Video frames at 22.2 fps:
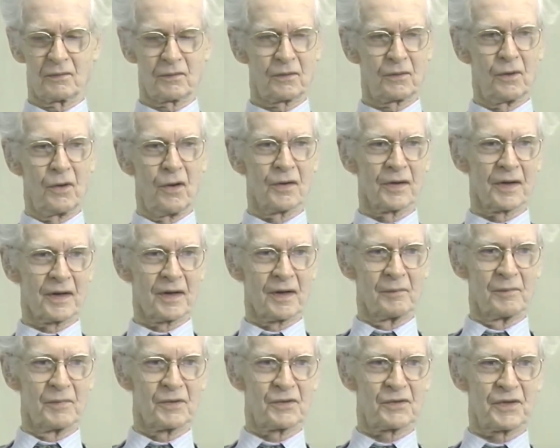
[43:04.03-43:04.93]
call in
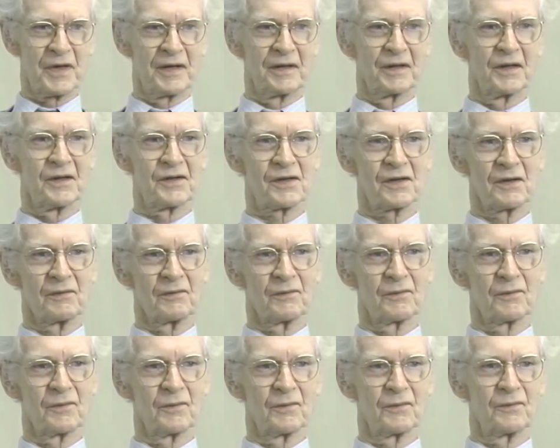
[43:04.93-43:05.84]
a machinist
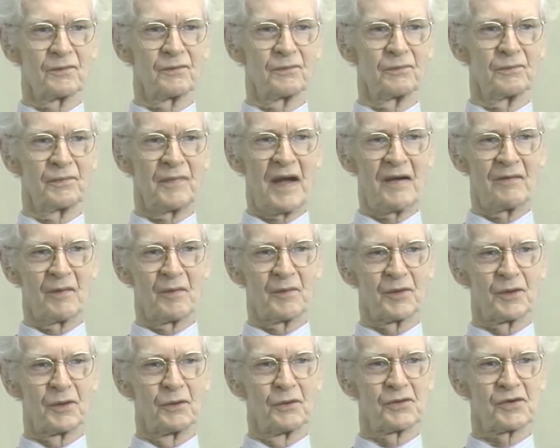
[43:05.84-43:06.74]
and have
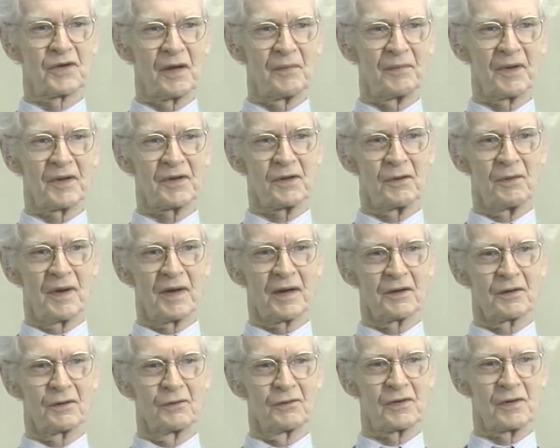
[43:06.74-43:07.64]
him do something so I
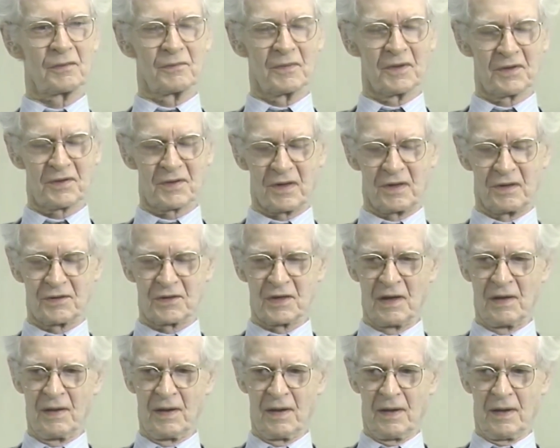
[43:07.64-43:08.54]
could do some research.
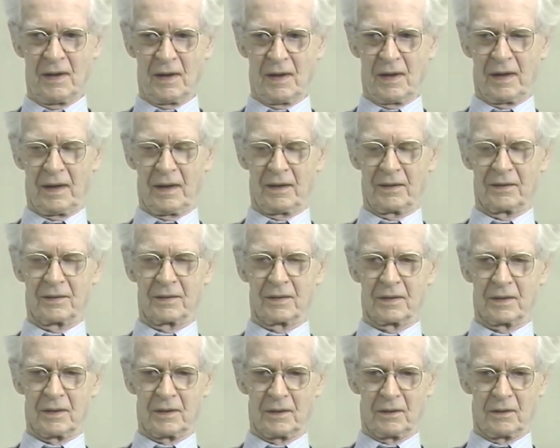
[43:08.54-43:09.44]
And
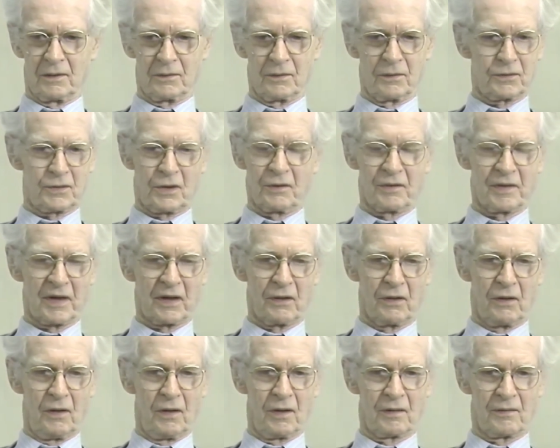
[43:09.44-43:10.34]
uh, certainly
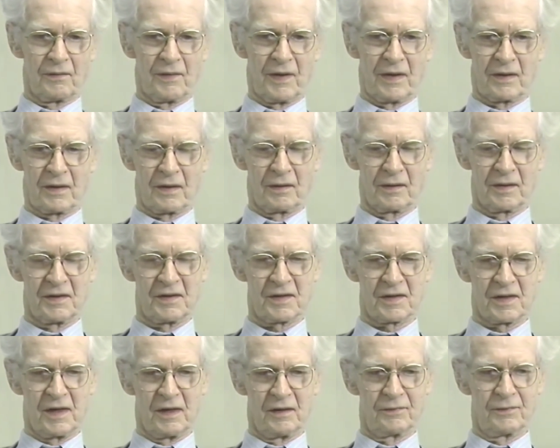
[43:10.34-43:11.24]
all of that early
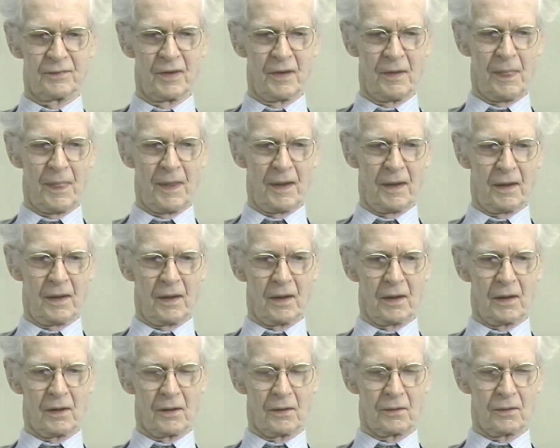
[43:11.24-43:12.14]
stuff
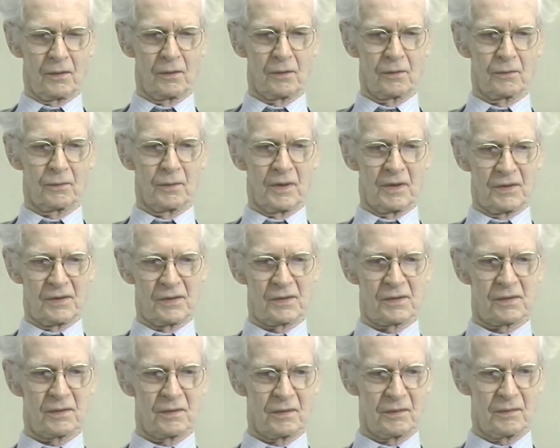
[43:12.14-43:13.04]
uh,
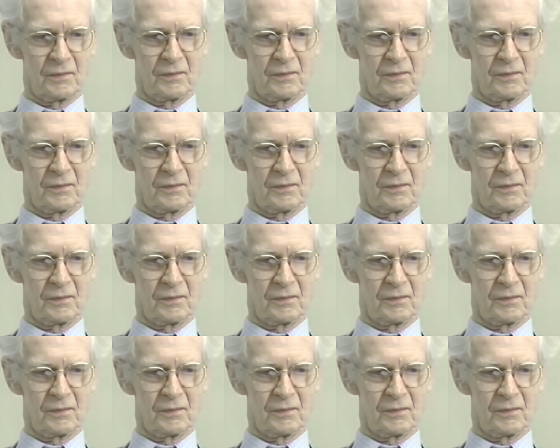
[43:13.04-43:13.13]
was